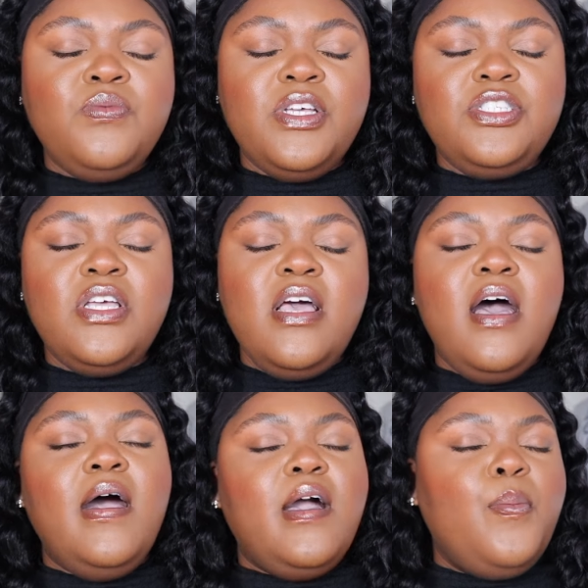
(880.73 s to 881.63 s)
which
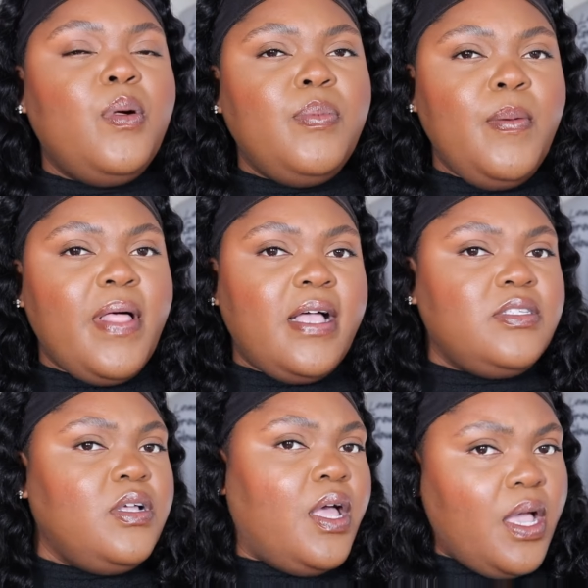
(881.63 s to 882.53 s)
a couple of people
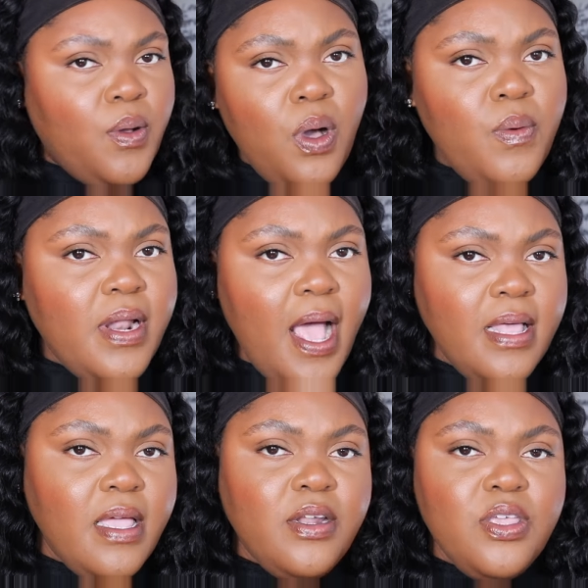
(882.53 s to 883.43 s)
asking like, oh, what
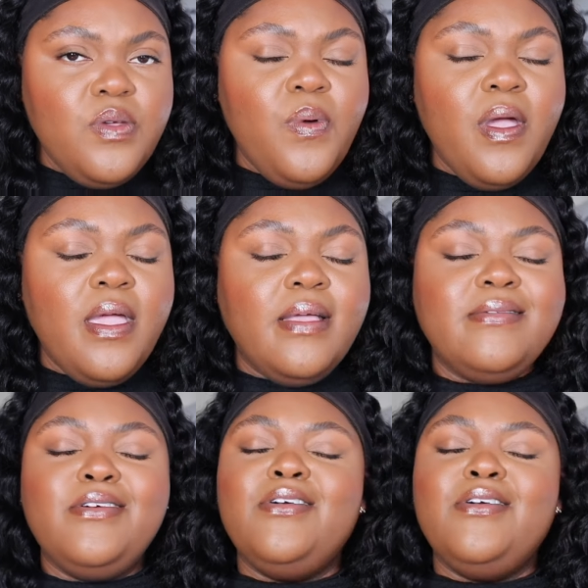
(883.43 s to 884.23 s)
highlight are you wearing?